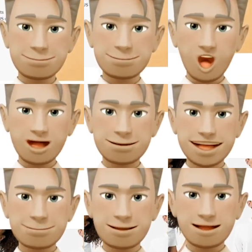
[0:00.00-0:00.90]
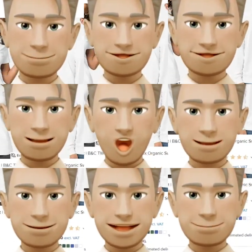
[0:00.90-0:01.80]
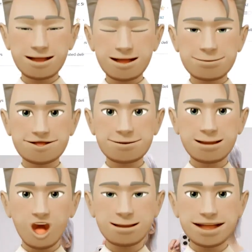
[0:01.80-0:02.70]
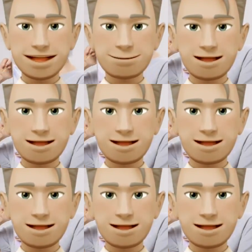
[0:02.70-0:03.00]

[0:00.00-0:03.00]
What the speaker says: All products offered by Printful can be custom printed to